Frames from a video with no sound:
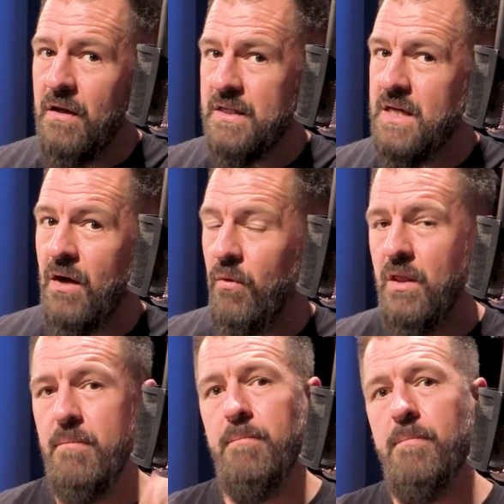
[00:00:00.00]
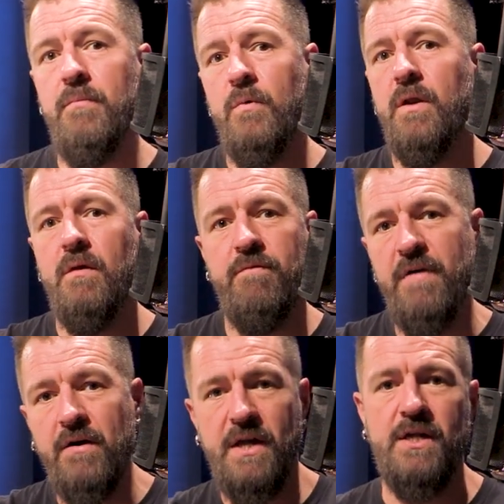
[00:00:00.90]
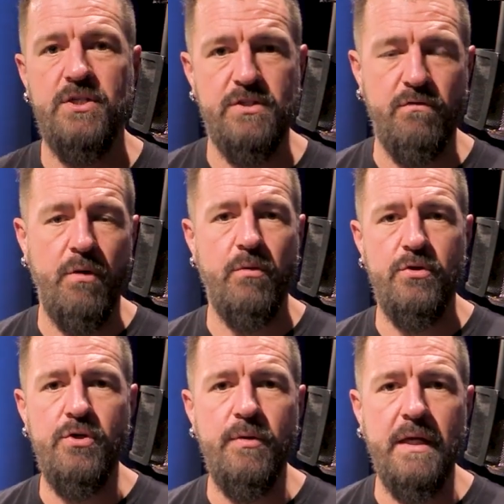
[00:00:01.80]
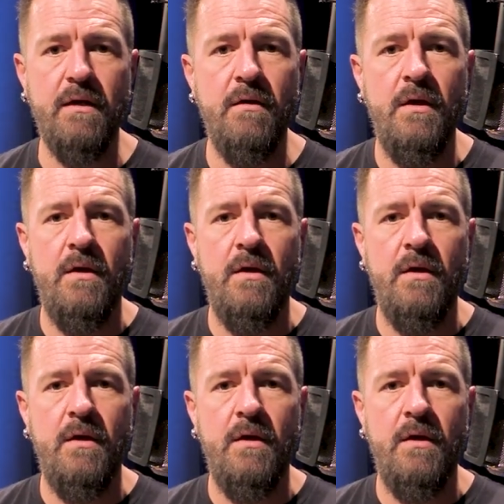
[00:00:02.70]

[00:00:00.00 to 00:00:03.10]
That's kind of one of the one of the foundations of what we're doing.